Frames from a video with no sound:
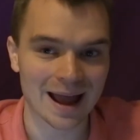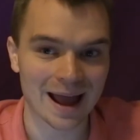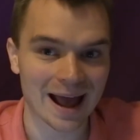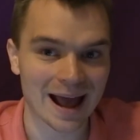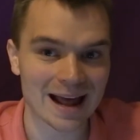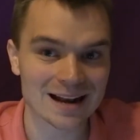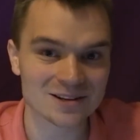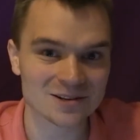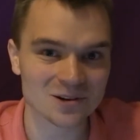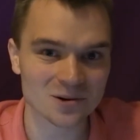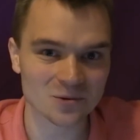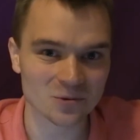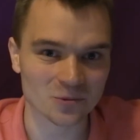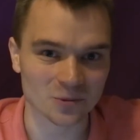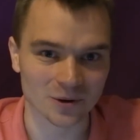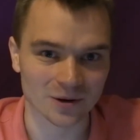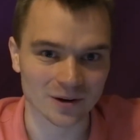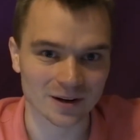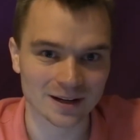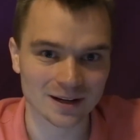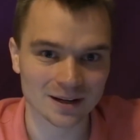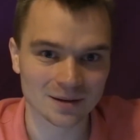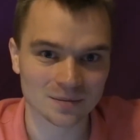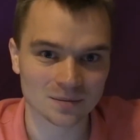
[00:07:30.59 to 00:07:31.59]
And don't
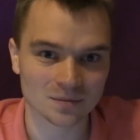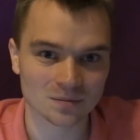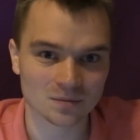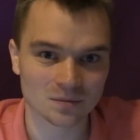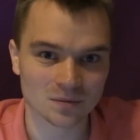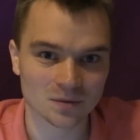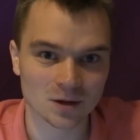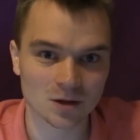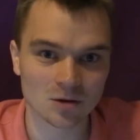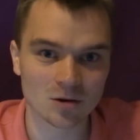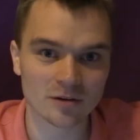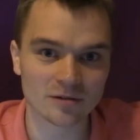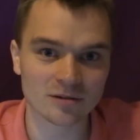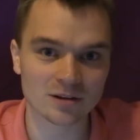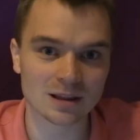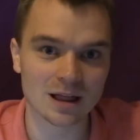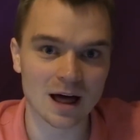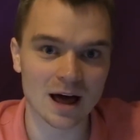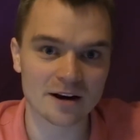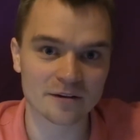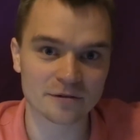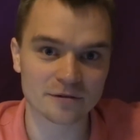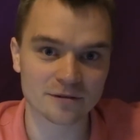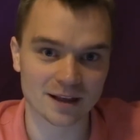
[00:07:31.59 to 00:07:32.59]
worry, you have a
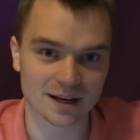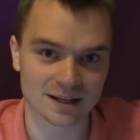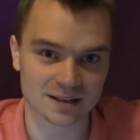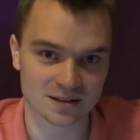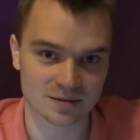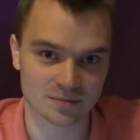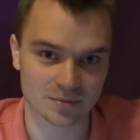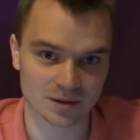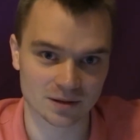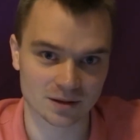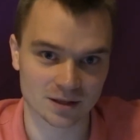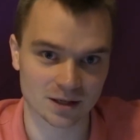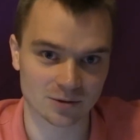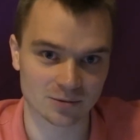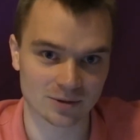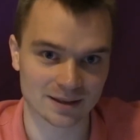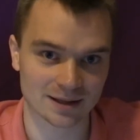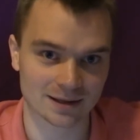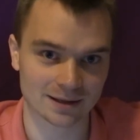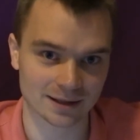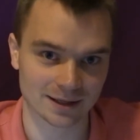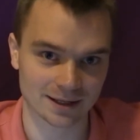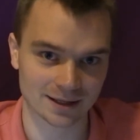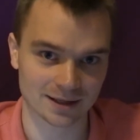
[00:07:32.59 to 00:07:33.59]
lot of flexibility with
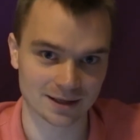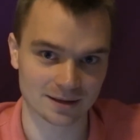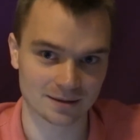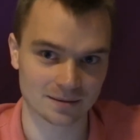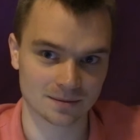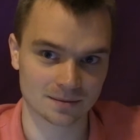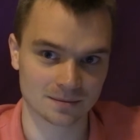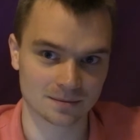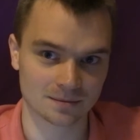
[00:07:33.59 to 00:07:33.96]
the lead-in.